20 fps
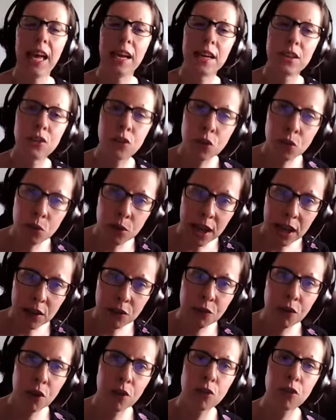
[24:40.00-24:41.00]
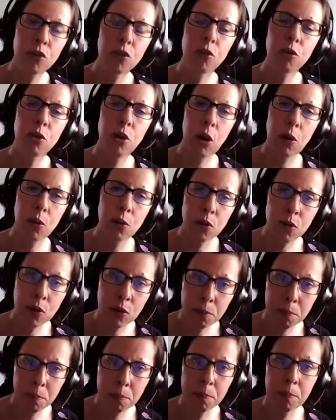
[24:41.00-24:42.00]
And through that fund, you're going
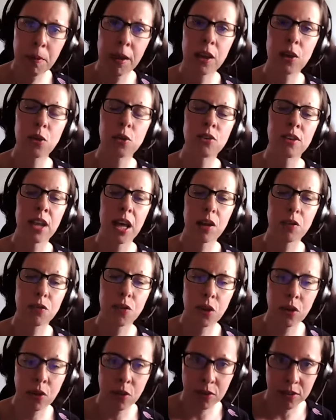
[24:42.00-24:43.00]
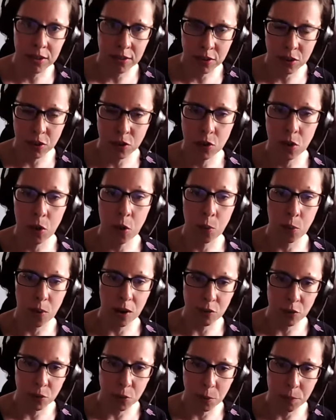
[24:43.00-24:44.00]
to pay yourself a consistent
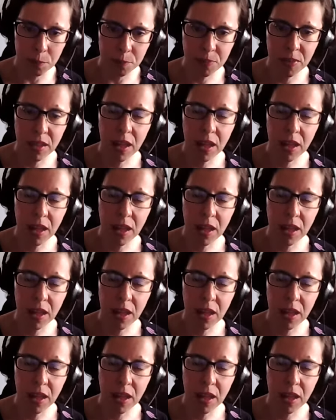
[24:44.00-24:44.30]
revenue.